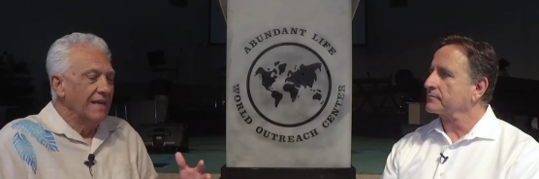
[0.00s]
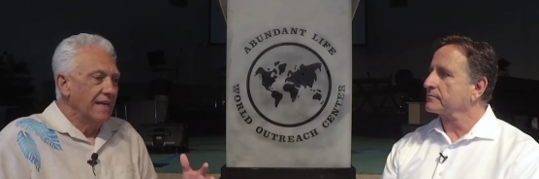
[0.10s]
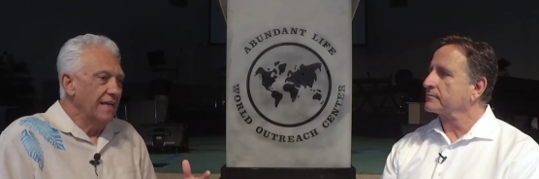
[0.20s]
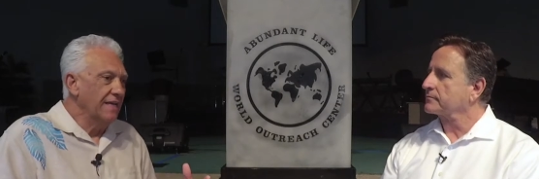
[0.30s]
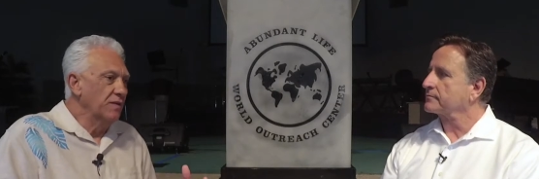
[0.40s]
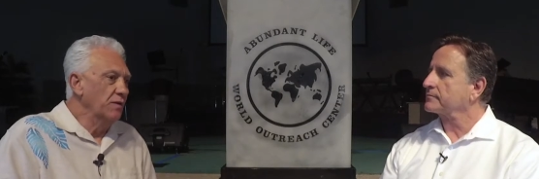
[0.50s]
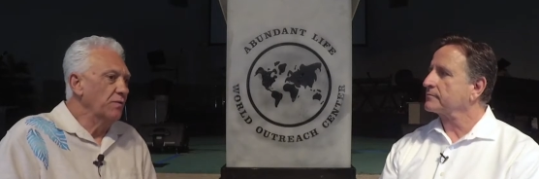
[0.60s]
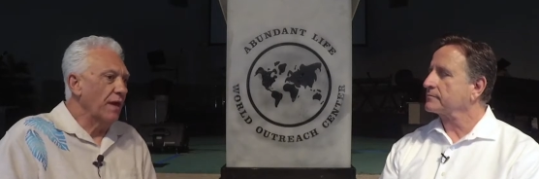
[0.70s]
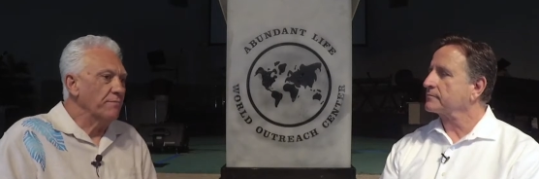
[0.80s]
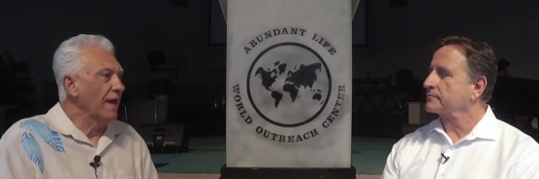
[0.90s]
Speaker 1: He knew
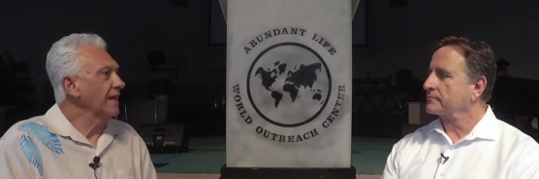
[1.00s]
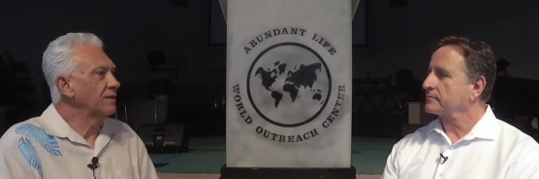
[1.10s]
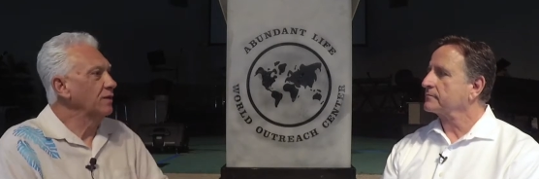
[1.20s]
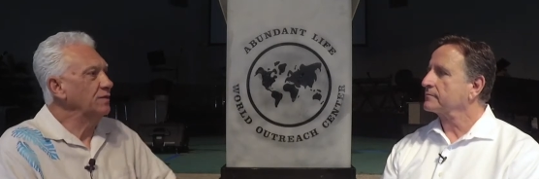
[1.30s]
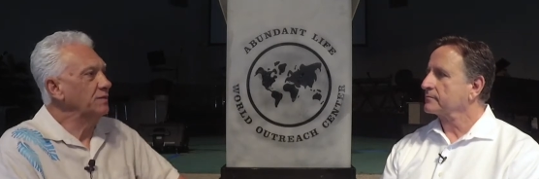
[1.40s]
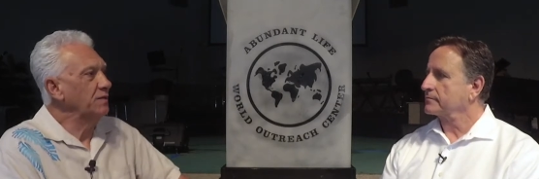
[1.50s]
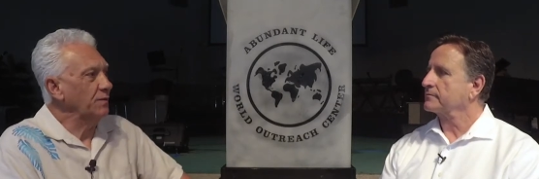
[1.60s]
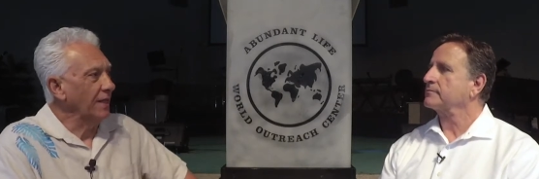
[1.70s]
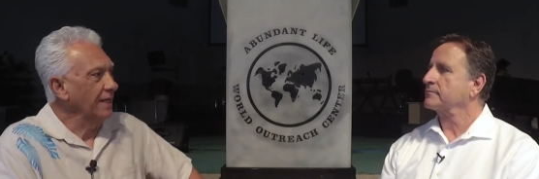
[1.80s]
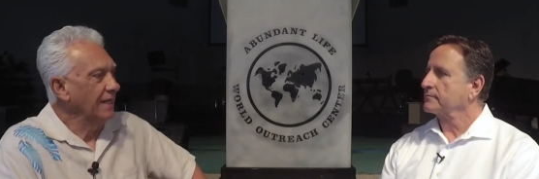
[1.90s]
that man couldn't
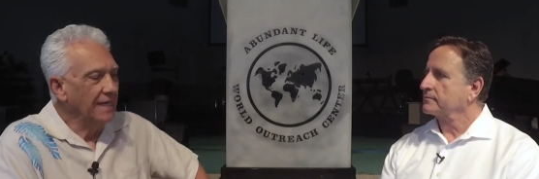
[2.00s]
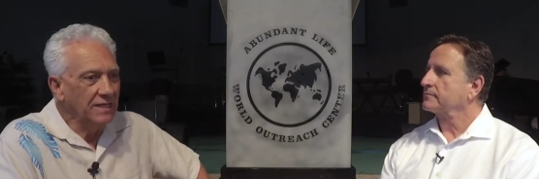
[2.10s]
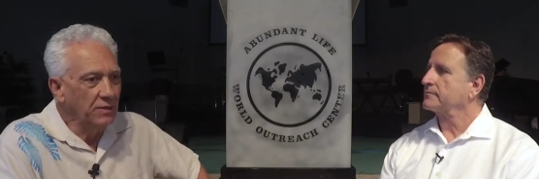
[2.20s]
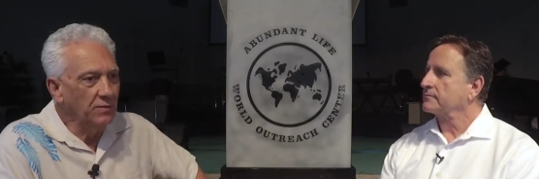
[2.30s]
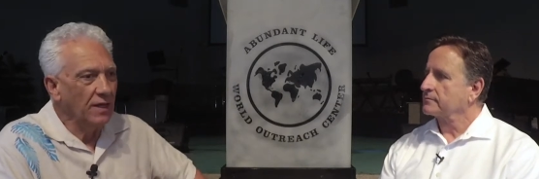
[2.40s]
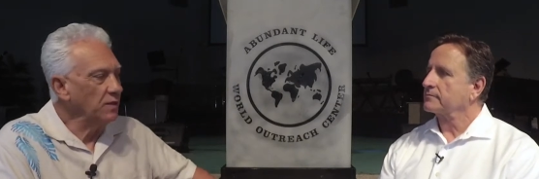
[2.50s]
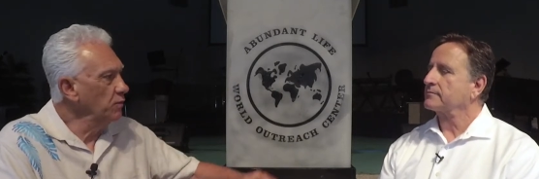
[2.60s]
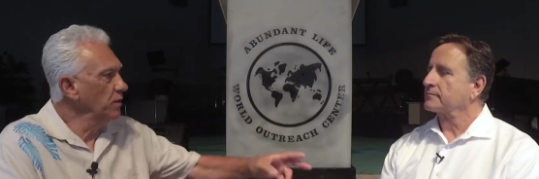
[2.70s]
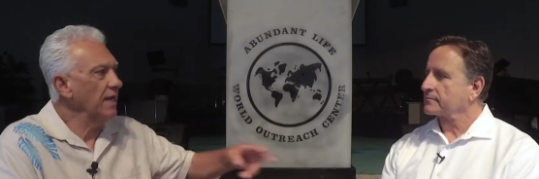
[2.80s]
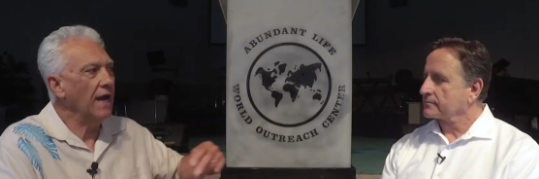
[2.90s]
do it. He knew that
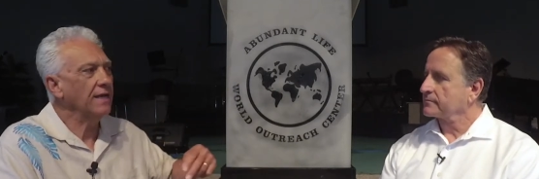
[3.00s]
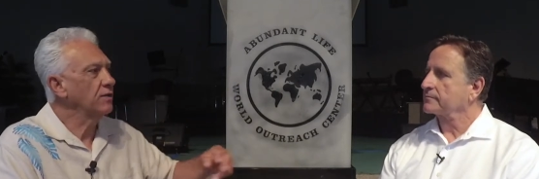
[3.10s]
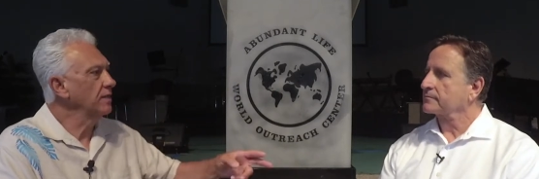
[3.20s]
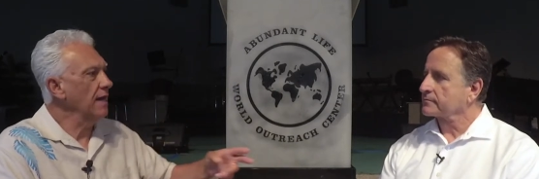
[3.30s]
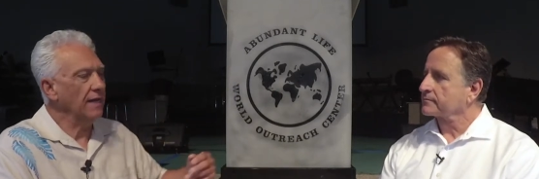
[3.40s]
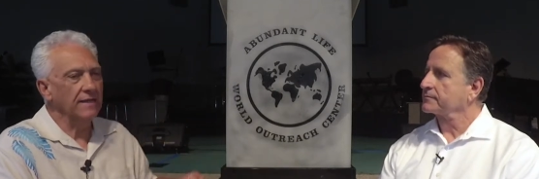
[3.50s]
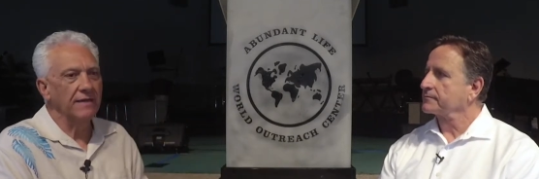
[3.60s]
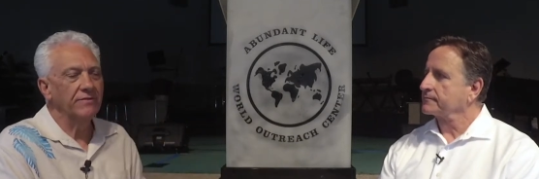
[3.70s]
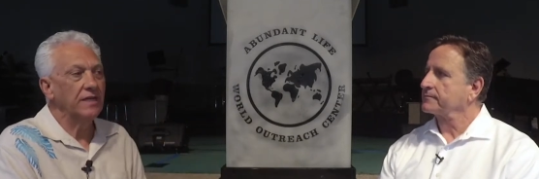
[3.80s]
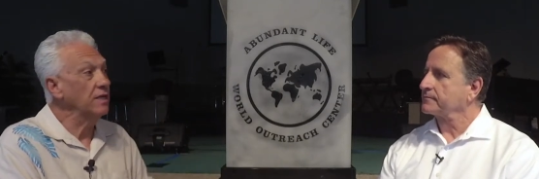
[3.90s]
you and I could not
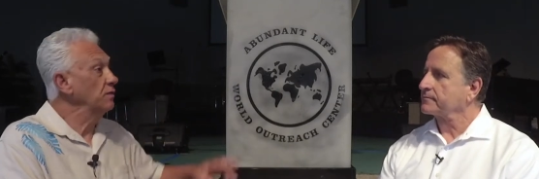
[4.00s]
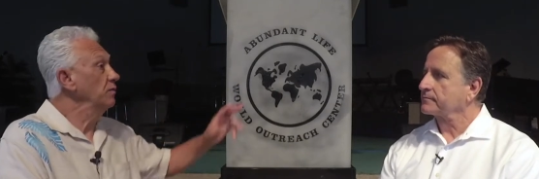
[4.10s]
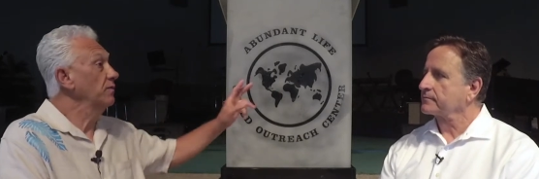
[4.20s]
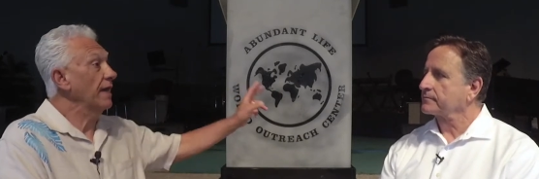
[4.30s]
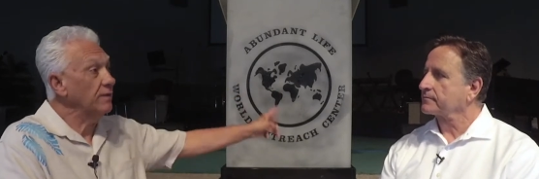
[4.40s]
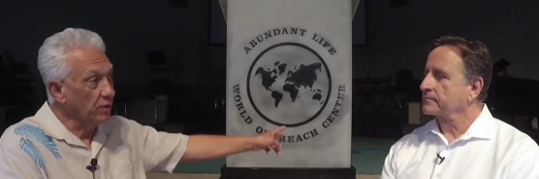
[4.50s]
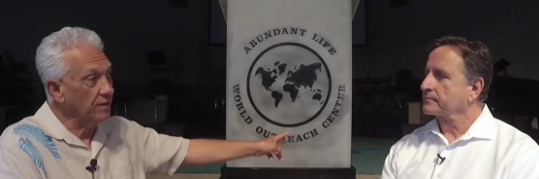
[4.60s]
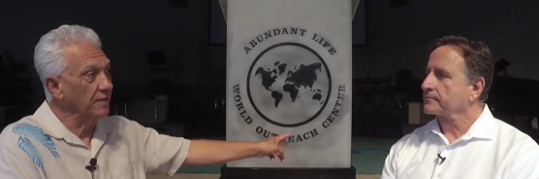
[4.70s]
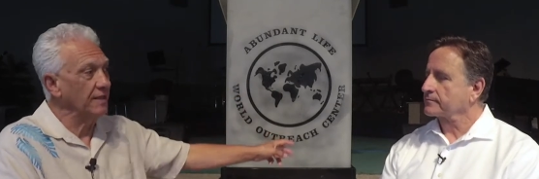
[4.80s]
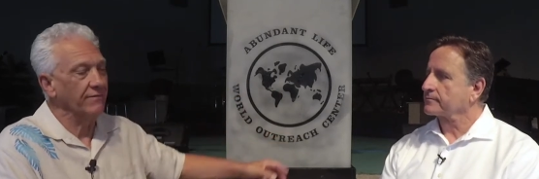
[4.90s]
live it. He knew they
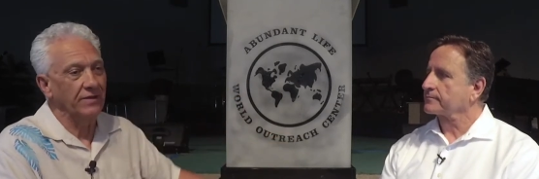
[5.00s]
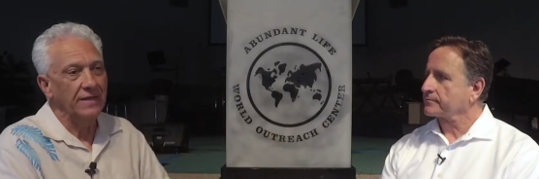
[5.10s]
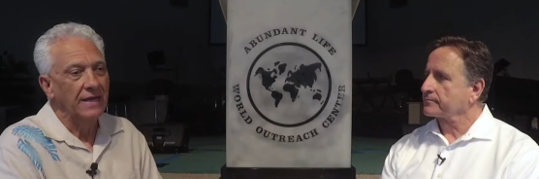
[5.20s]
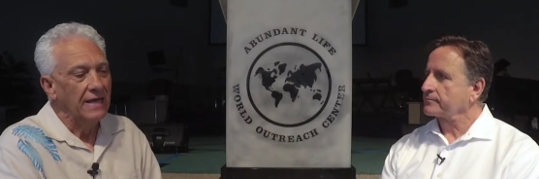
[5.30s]
couldn't live it.